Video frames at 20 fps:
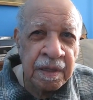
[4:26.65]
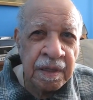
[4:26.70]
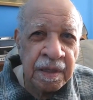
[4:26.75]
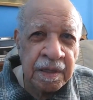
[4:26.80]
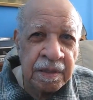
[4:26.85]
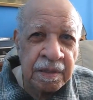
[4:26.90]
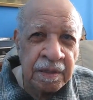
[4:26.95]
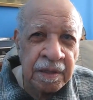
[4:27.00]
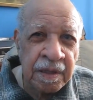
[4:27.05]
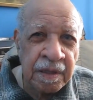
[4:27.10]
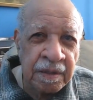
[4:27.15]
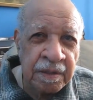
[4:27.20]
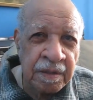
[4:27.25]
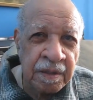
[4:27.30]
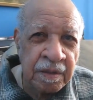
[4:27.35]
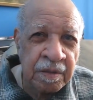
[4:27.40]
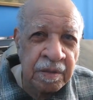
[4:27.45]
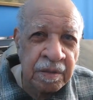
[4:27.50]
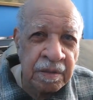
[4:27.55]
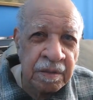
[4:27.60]
And
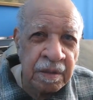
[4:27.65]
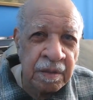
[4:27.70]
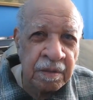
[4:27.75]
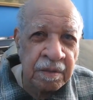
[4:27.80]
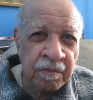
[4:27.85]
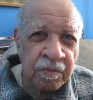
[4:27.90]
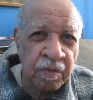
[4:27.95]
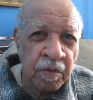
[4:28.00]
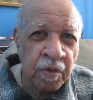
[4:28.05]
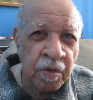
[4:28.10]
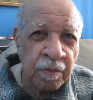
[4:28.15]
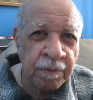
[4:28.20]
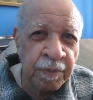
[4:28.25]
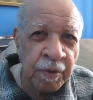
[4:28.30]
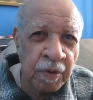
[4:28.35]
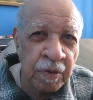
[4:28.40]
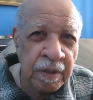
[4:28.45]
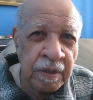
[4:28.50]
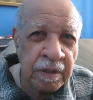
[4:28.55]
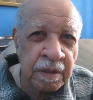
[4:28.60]
this rural
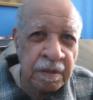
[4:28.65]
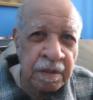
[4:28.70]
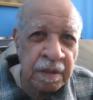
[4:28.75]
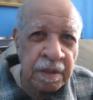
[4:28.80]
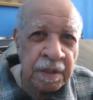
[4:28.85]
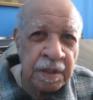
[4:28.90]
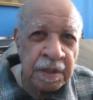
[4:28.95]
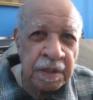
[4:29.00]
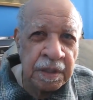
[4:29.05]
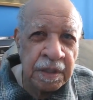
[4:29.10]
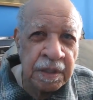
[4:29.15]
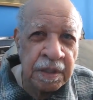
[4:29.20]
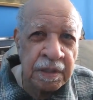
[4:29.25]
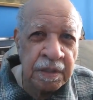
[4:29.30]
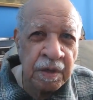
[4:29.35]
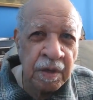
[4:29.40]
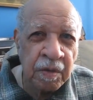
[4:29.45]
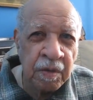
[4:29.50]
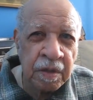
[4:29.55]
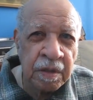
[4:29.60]
police, he
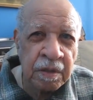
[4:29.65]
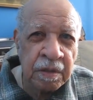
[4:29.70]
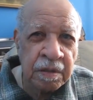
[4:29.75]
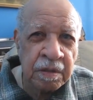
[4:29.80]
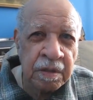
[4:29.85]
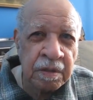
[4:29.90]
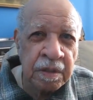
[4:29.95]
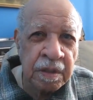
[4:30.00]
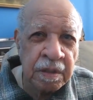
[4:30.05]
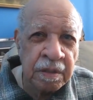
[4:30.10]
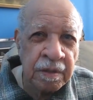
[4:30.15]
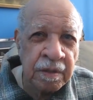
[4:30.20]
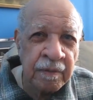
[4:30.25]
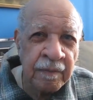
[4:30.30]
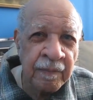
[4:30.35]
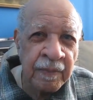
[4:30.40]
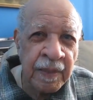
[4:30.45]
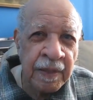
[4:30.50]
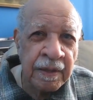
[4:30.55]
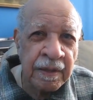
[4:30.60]
knowed us good,
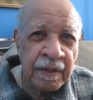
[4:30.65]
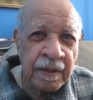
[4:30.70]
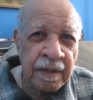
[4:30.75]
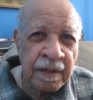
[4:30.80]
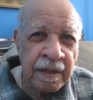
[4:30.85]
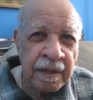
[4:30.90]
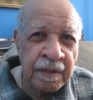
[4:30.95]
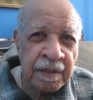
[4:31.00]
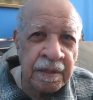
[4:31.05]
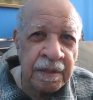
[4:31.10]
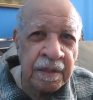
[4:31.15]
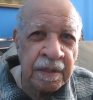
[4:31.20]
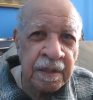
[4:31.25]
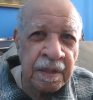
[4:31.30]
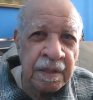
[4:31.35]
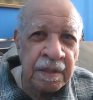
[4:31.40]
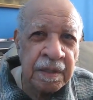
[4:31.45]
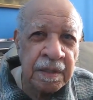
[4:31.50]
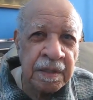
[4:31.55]
and